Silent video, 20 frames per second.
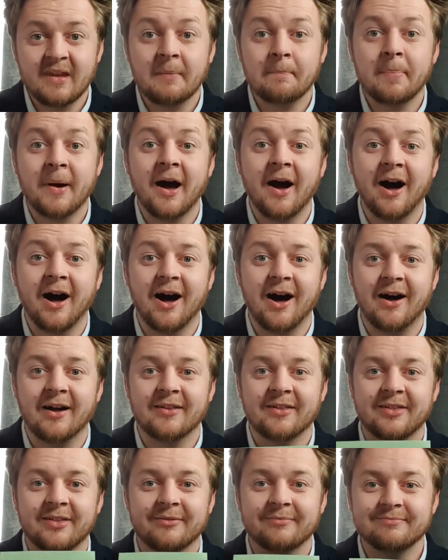
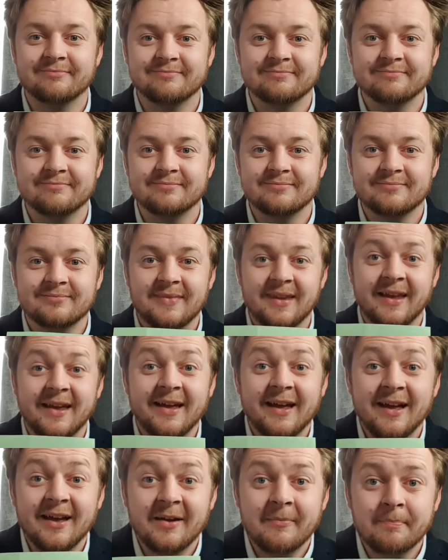Part.
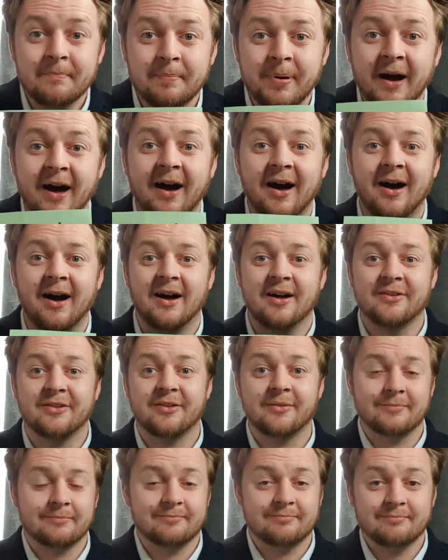Part.